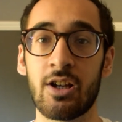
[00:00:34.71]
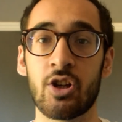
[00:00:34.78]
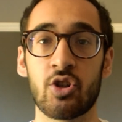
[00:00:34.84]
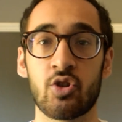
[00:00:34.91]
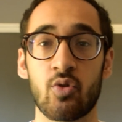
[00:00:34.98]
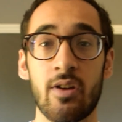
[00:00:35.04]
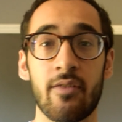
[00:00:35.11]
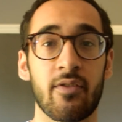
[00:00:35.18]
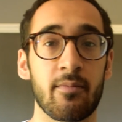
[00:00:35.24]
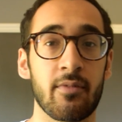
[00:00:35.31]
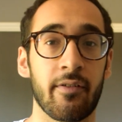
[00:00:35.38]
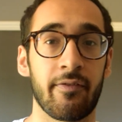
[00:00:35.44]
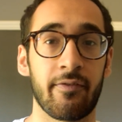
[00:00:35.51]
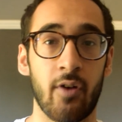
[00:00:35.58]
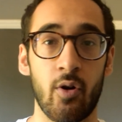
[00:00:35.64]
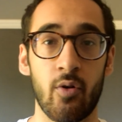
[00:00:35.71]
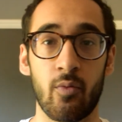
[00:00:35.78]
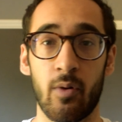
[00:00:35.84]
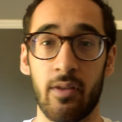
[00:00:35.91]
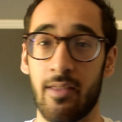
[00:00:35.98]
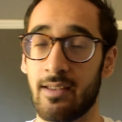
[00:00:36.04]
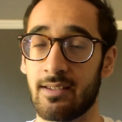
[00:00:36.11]
straight from your phone,
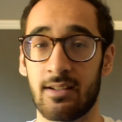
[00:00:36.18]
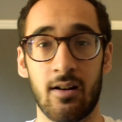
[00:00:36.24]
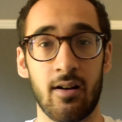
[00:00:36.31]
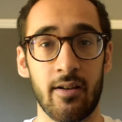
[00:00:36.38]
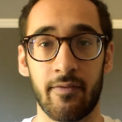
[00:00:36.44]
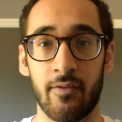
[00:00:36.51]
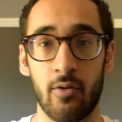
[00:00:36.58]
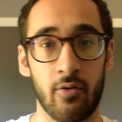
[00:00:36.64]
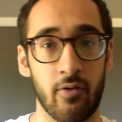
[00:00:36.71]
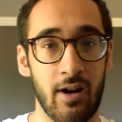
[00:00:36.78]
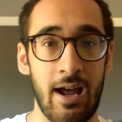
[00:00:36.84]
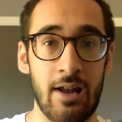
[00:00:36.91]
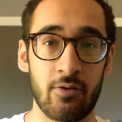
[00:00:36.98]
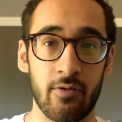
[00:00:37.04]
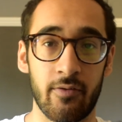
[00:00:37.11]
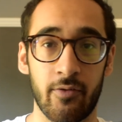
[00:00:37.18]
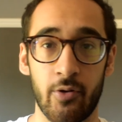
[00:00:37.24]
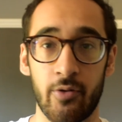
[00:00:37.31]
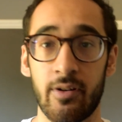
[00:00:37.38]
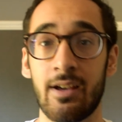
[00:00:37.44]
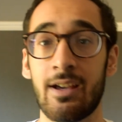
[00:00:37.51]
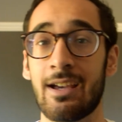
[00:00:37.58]
whether that's an iPhone or an Android
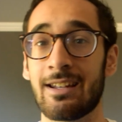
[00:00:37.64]
phone,